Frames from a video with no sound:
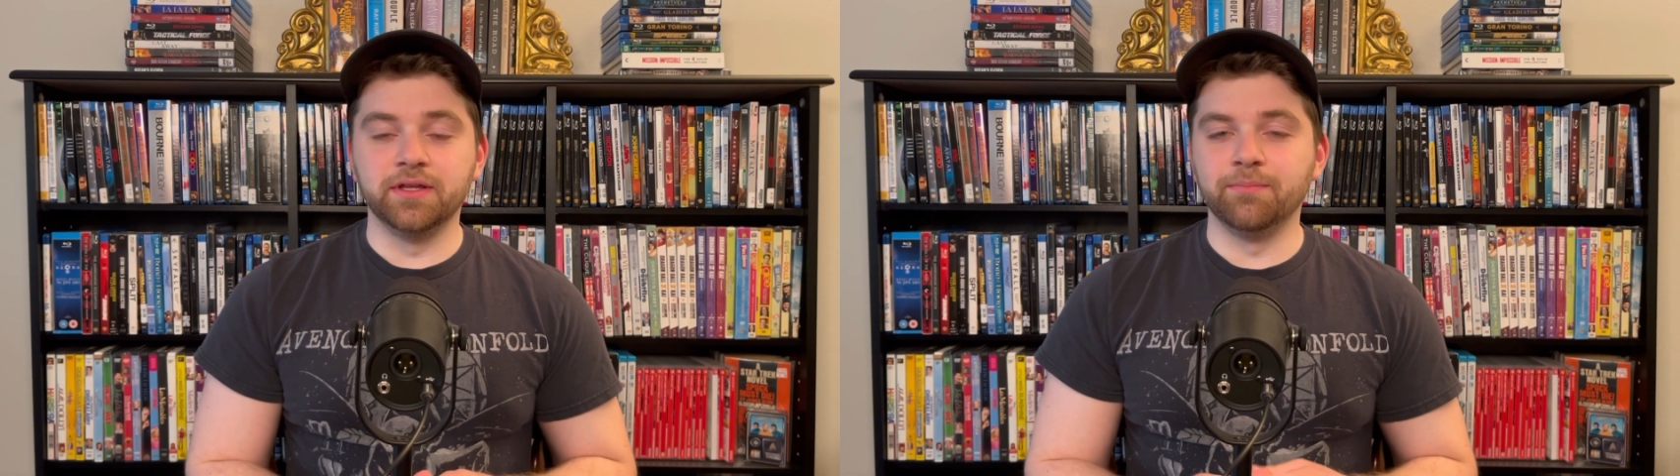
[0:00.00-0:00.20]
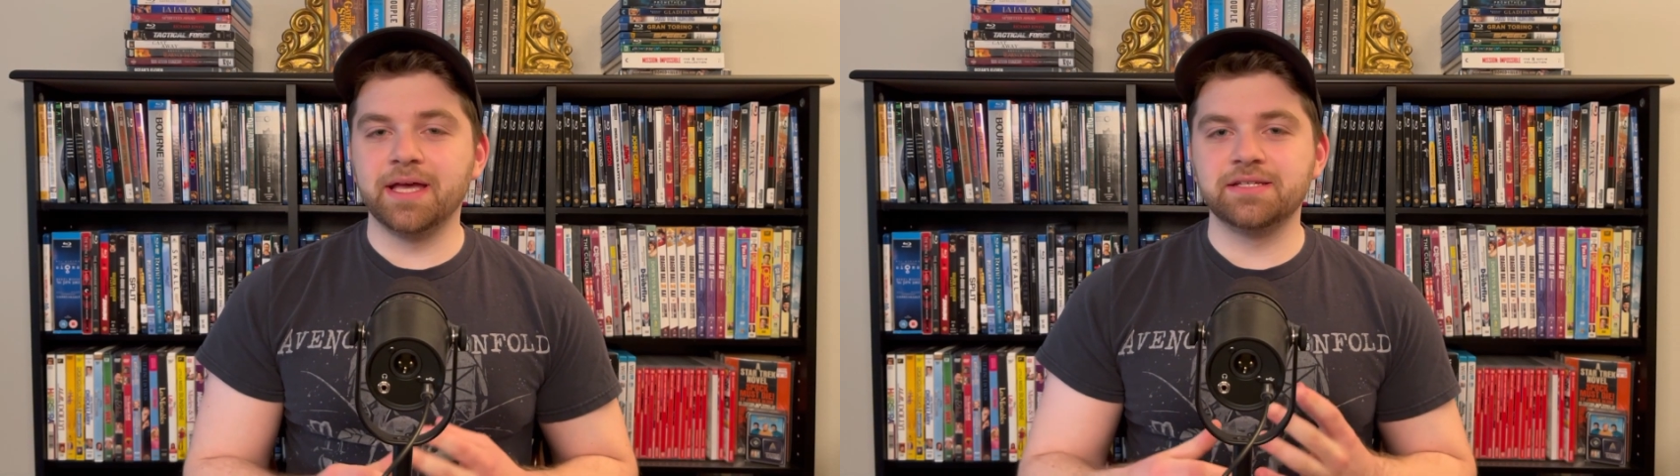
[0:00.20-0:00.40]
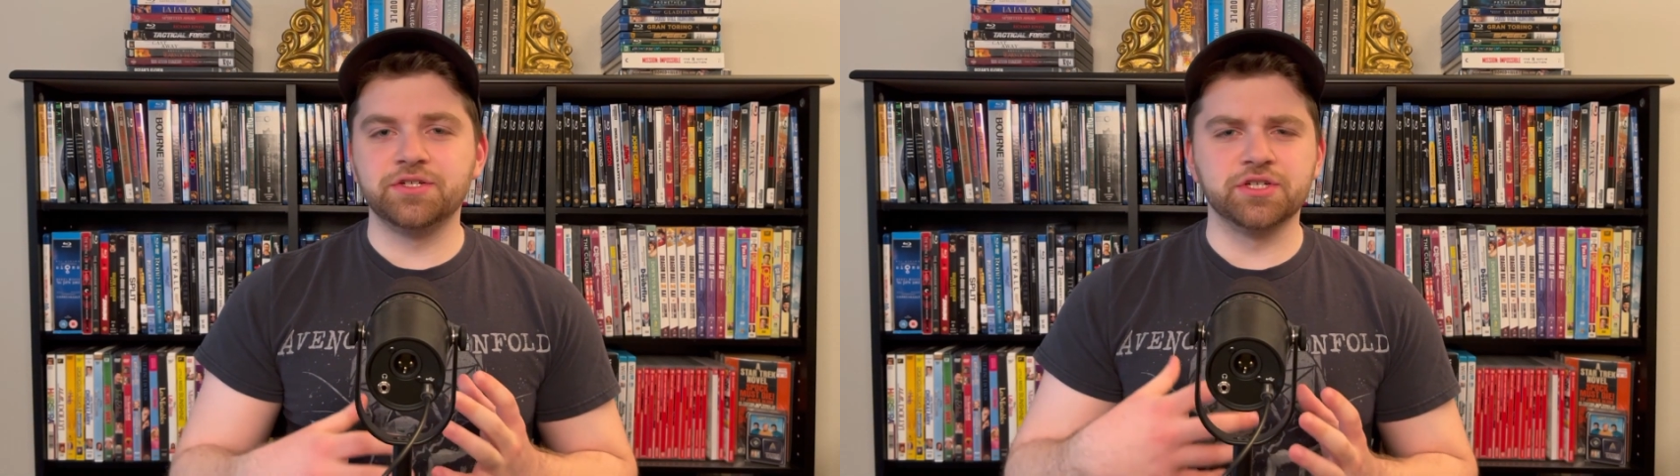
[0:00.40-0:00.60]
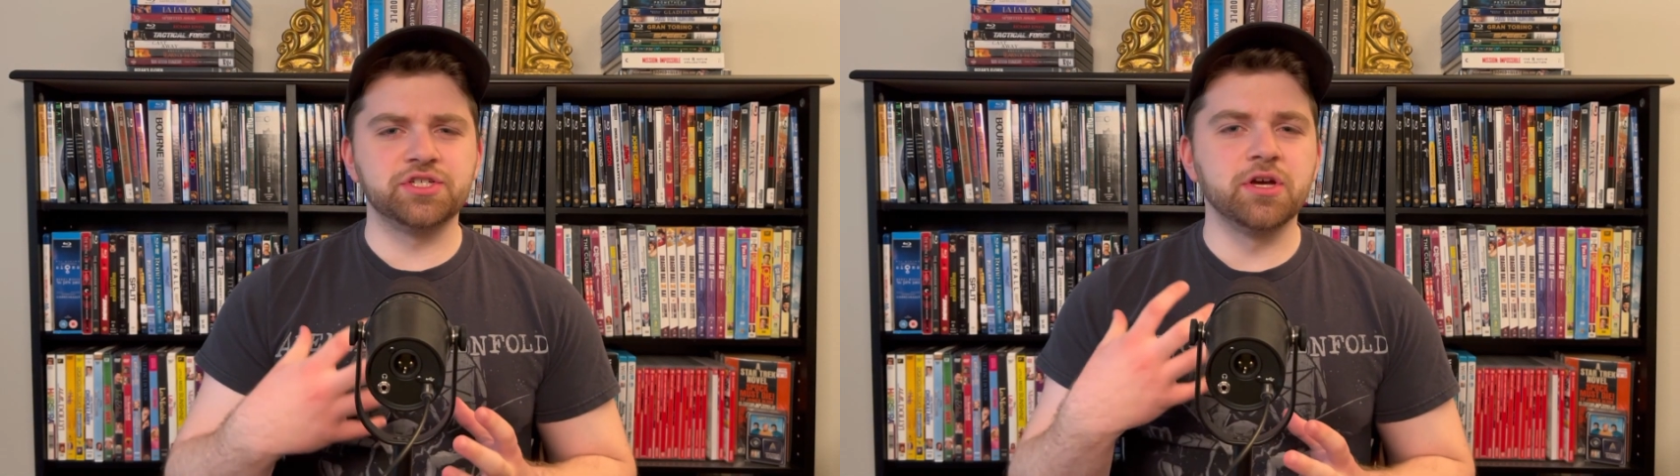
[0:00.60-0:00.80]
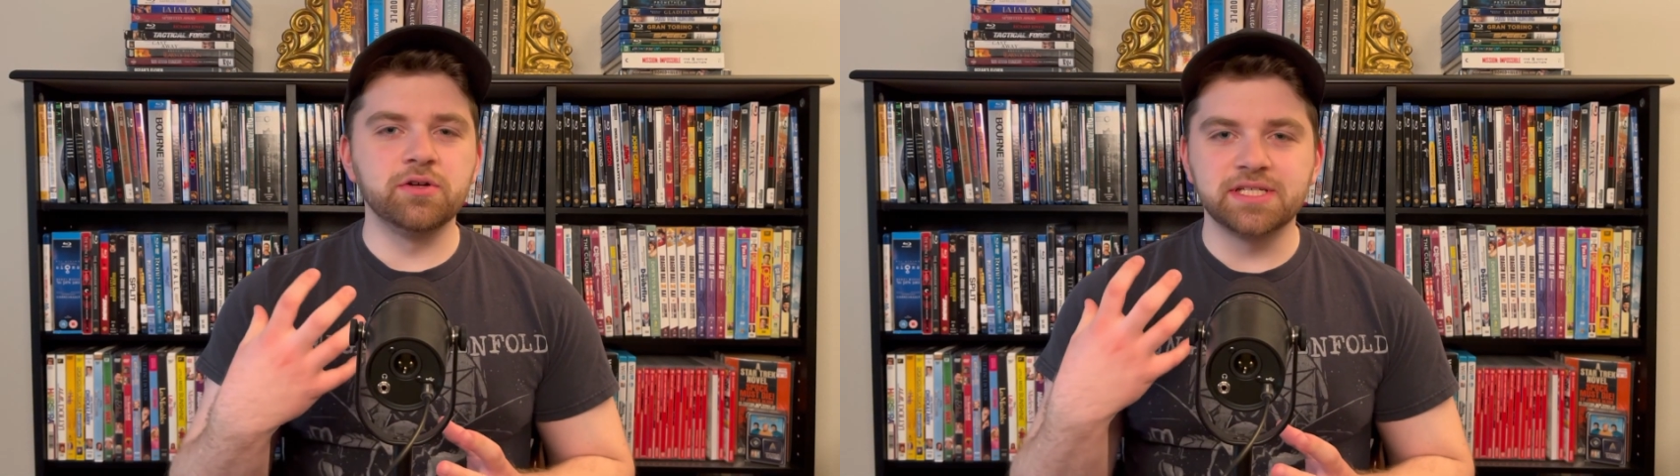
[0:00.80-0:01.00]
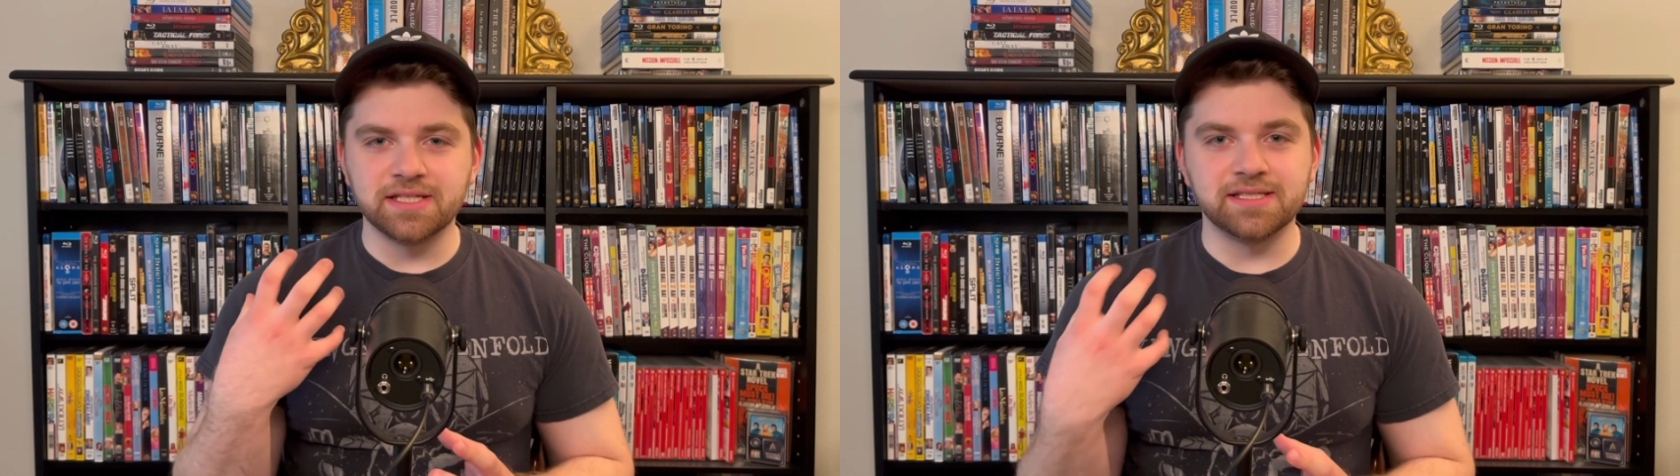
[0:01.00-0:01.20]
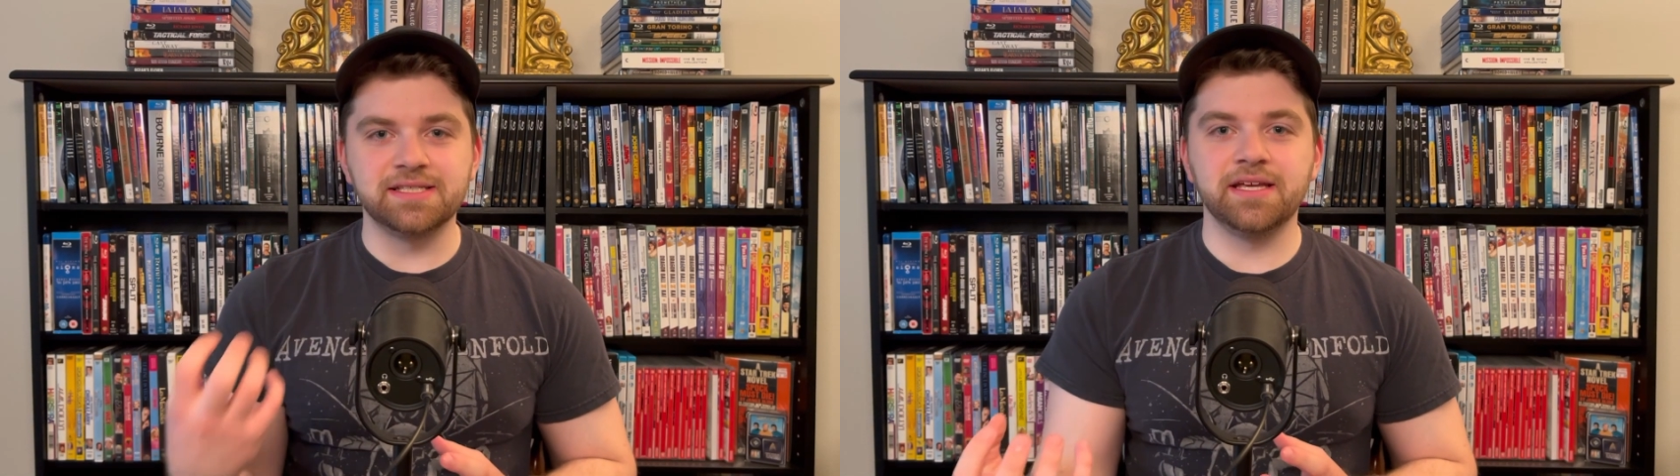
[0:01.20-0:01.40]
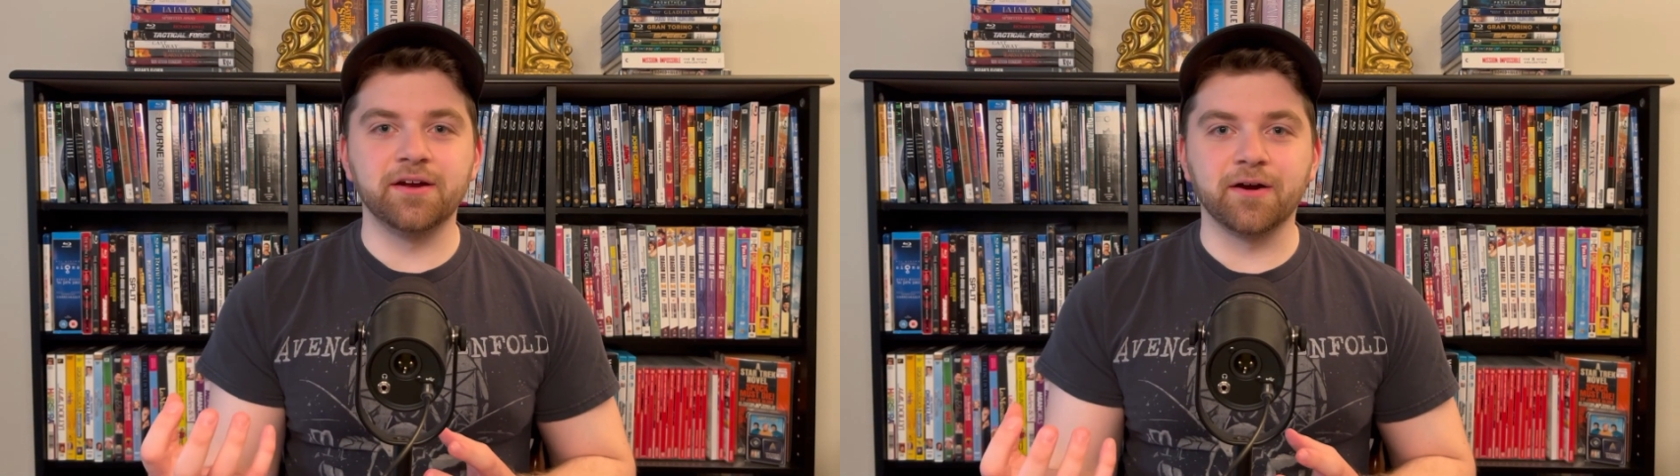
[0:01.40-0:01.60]
The message is so
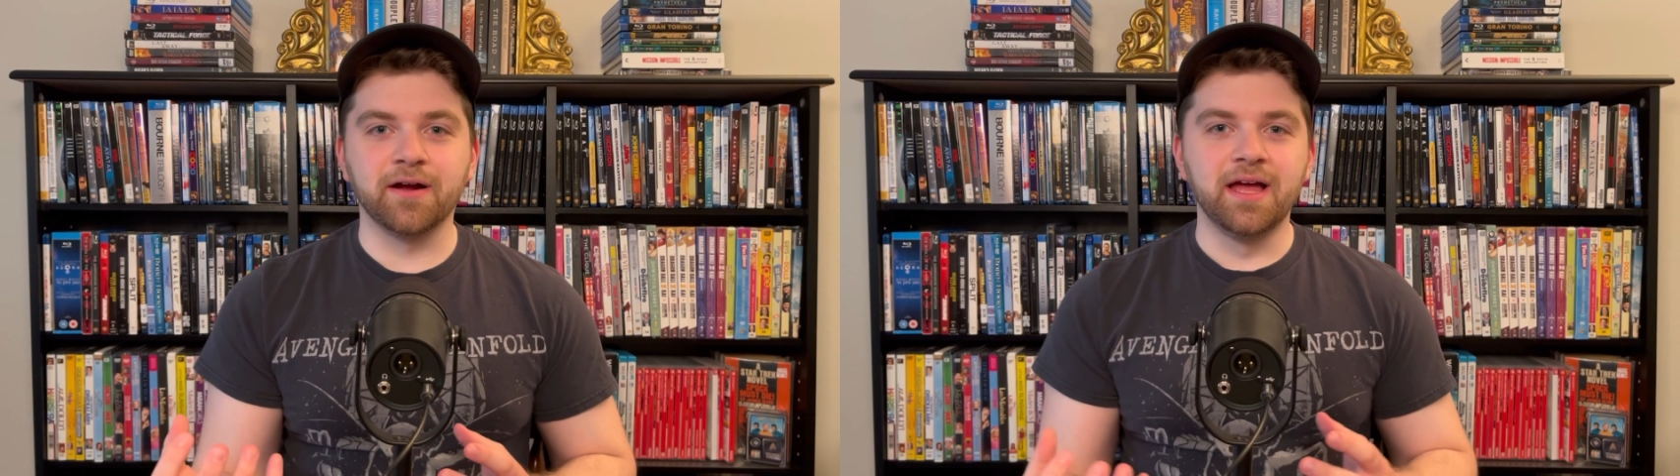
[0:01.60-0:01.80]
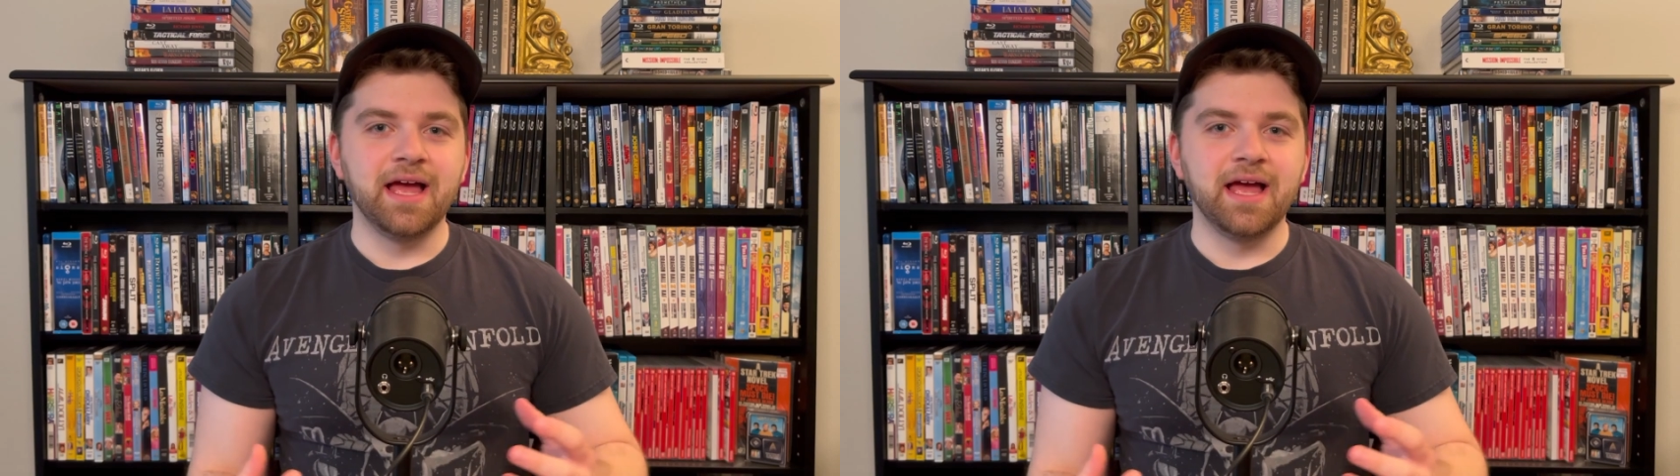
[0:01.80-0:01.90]
sincere